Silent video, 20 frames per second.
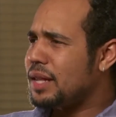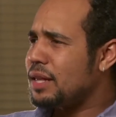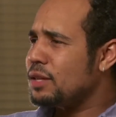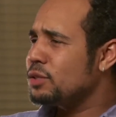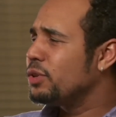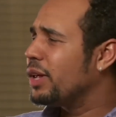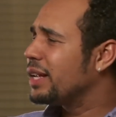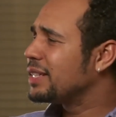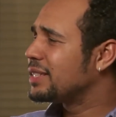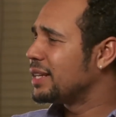
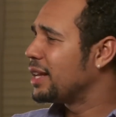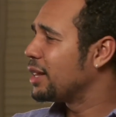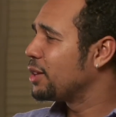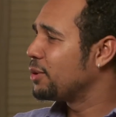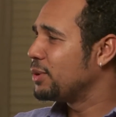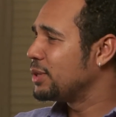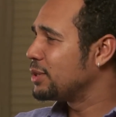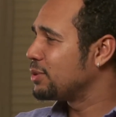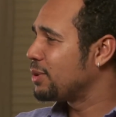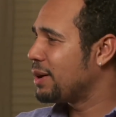So that's another
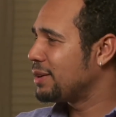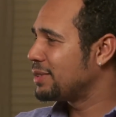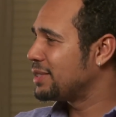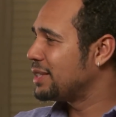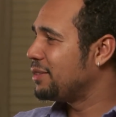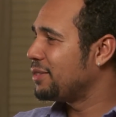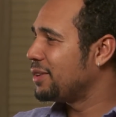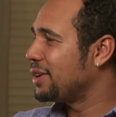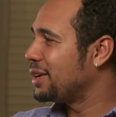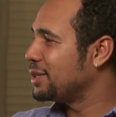reason why I was
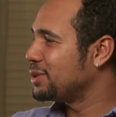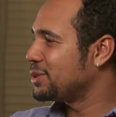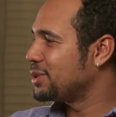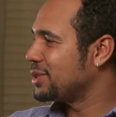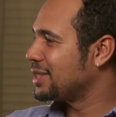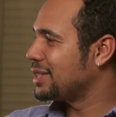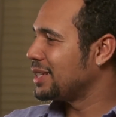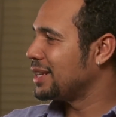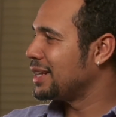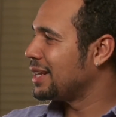never
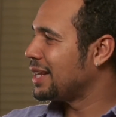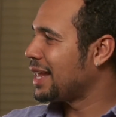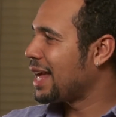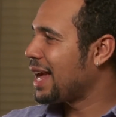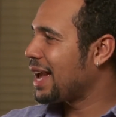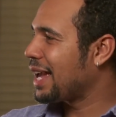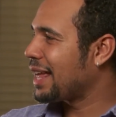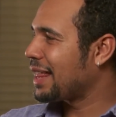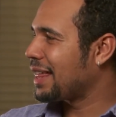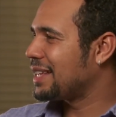interested in
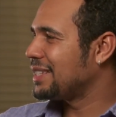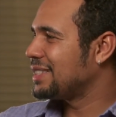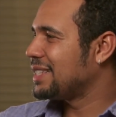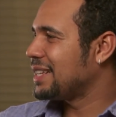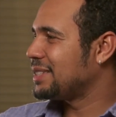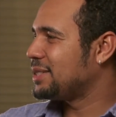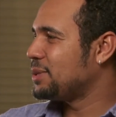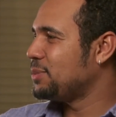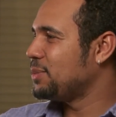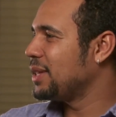that, because
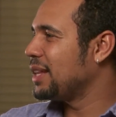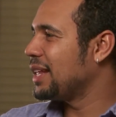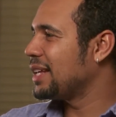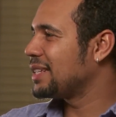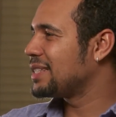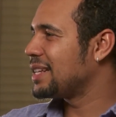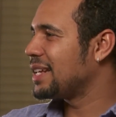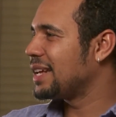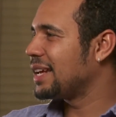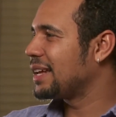to me
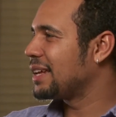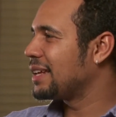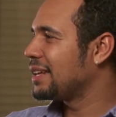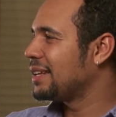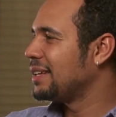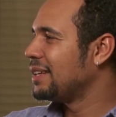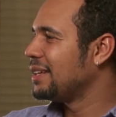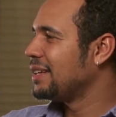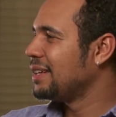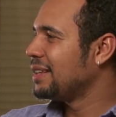that's
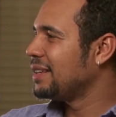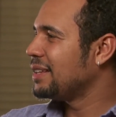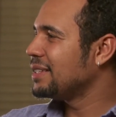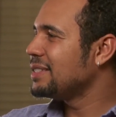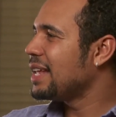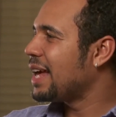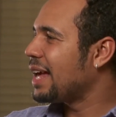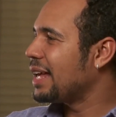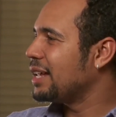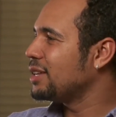
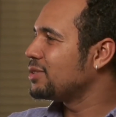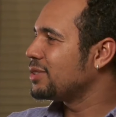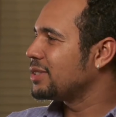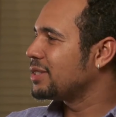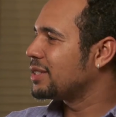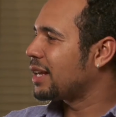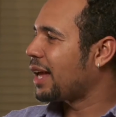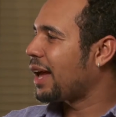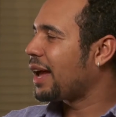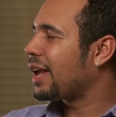not
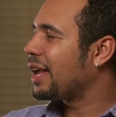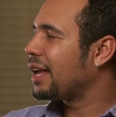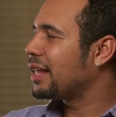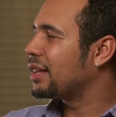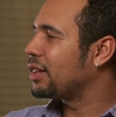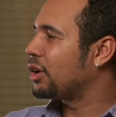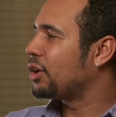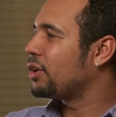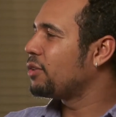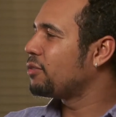interesting. I
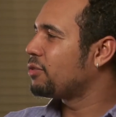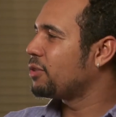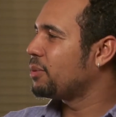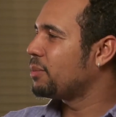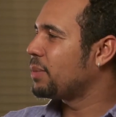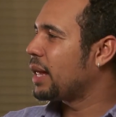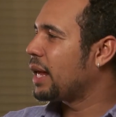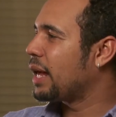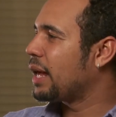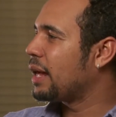can't learn from
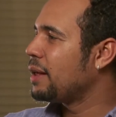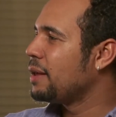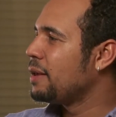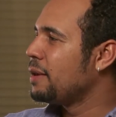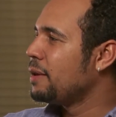that.